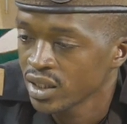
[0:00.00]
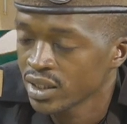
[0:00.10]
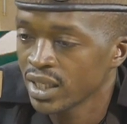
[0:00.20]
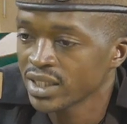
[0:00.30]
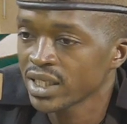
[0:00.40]

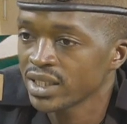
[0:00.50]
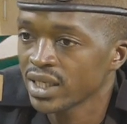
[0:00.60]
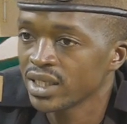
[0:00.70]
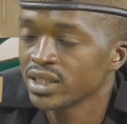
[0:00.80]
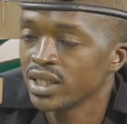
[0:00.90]
That center
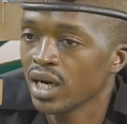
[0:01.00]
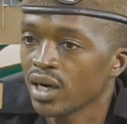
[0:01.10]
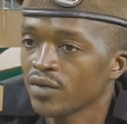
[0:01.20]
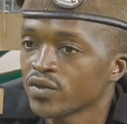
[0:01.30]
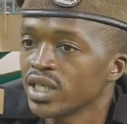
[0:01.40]
is there
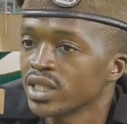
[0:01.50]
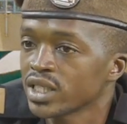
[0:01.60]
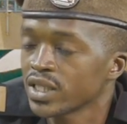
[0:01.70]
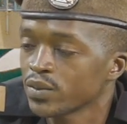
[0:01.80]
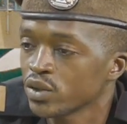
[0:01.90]
after
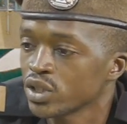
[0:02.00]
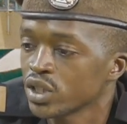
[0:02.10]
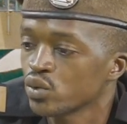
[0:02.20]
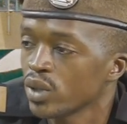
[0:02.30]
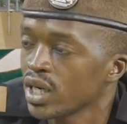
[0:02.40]
interceptions,
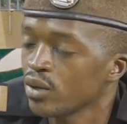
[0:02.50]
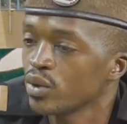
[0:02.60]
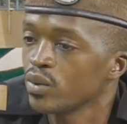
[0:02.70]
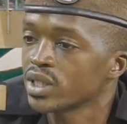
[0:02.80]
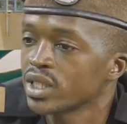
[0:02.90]
is where we
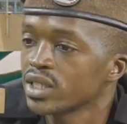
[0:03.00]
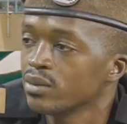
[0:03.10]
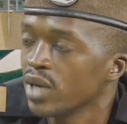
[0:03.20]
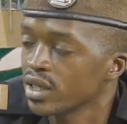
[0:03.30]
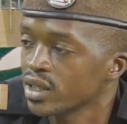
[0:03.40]
will take the
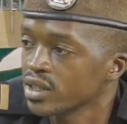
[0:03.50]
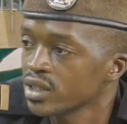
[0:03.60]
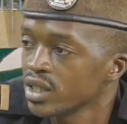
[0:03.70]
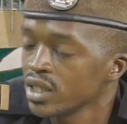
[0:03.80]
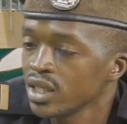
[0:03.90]
migrants,
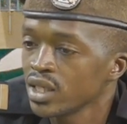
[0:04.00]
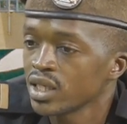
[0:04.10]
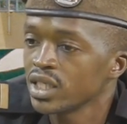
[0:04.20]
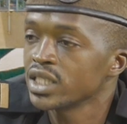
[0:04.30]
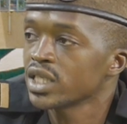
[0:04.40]

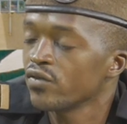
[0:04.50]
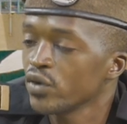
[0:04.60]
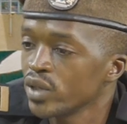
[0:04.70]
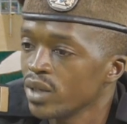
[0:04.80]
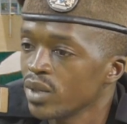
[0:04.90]

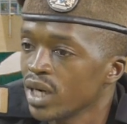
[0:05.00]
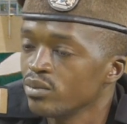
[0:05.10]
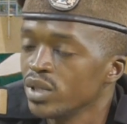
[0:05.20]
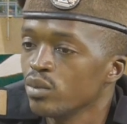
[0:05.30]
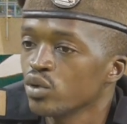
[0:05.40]
interview them, and
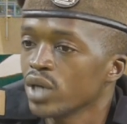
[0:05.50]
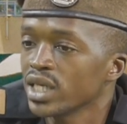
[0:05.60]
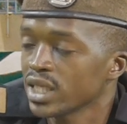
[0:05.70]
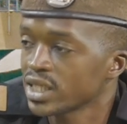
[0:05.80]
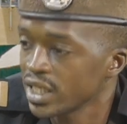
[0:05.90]
be able to
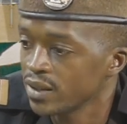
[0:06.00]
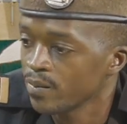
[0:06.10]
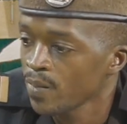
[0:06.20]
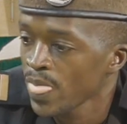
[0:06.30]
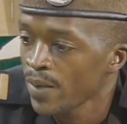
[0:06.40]

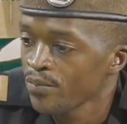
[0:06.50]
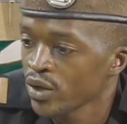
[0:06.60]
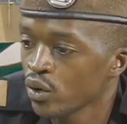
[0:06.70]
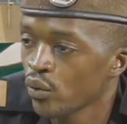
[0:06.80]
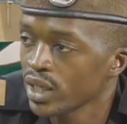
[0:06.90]
ascertain,
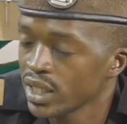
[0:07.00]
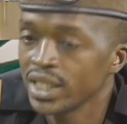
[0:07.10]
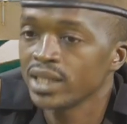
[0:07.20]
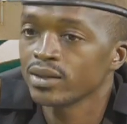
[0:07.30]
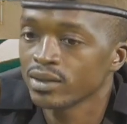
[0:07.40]
you know, whether
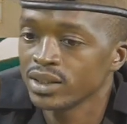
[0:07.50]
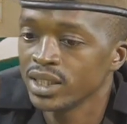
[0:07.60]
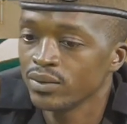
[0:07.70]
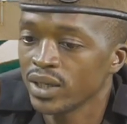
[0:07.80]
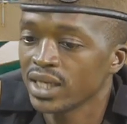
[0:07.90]

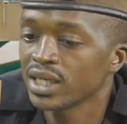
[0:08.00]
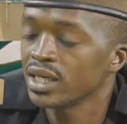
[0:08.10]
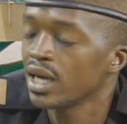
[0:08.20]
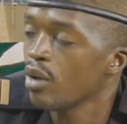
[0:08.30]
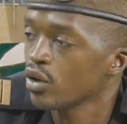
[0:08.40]
they are
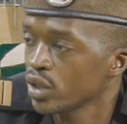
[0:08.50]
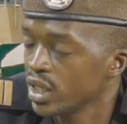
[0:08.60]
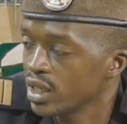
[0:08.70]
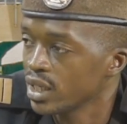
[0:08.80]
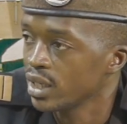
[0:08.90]
really about to
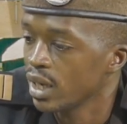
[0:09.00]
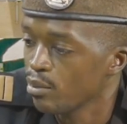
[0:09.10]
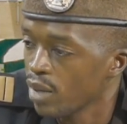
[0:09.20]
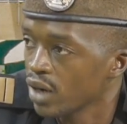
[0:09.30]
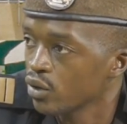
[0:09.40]

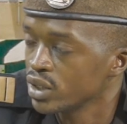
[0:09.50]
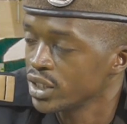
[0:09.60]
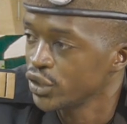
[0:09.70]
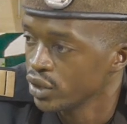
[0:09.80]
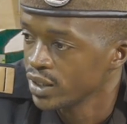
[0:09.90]
embark on the
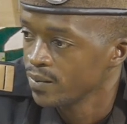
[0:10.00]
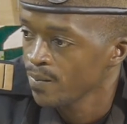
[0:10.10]
journey.